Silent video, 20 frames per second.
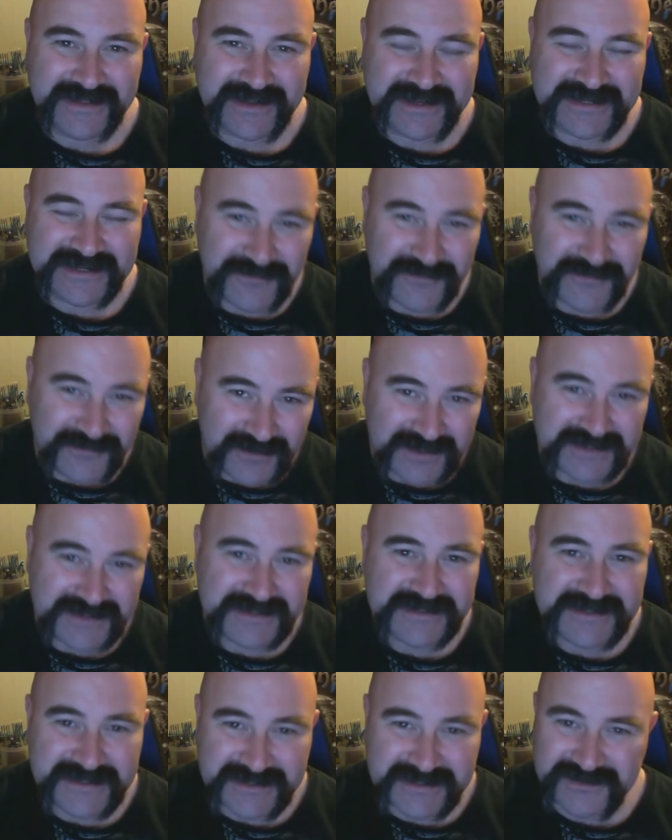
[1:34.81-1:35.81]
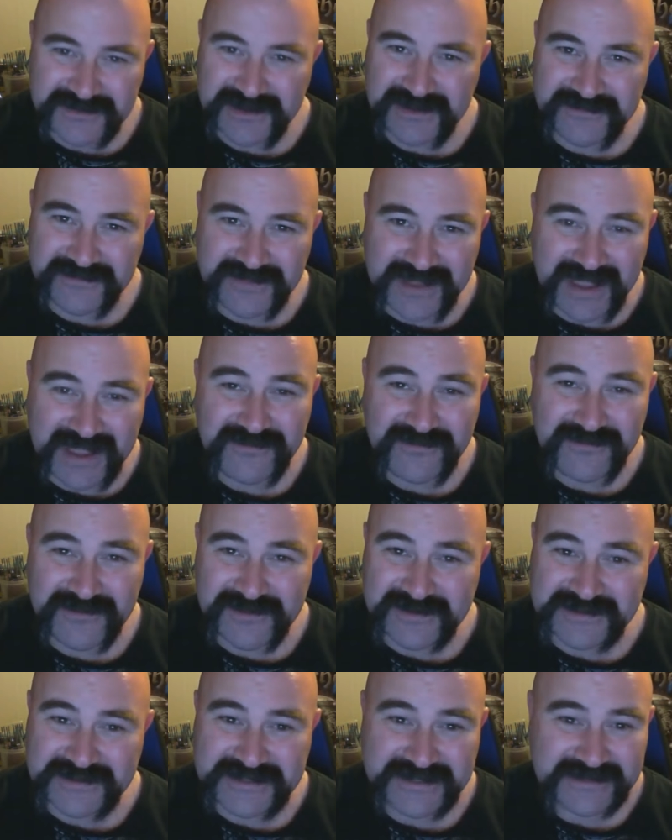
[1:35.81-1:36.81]
it's funds that drive the
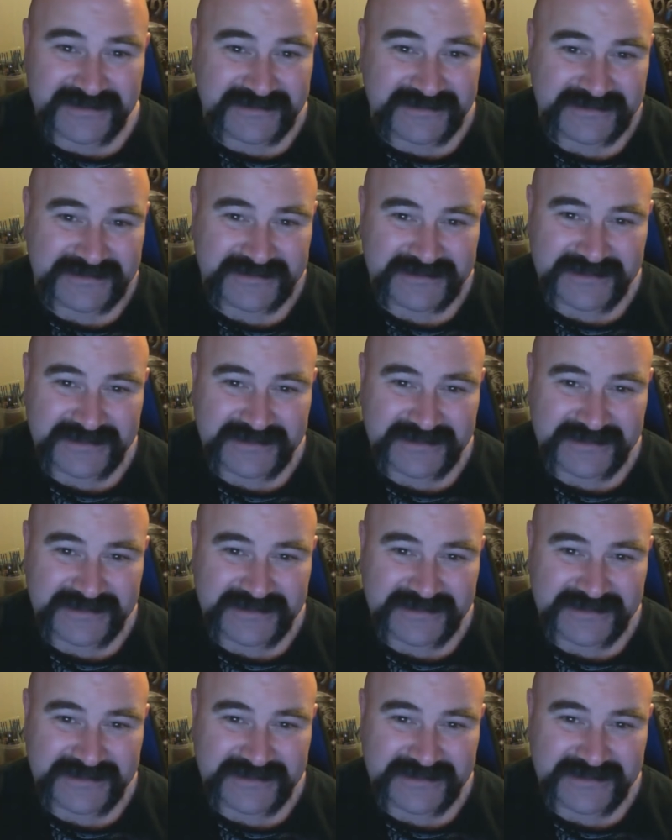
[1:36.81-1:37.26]
efforts, and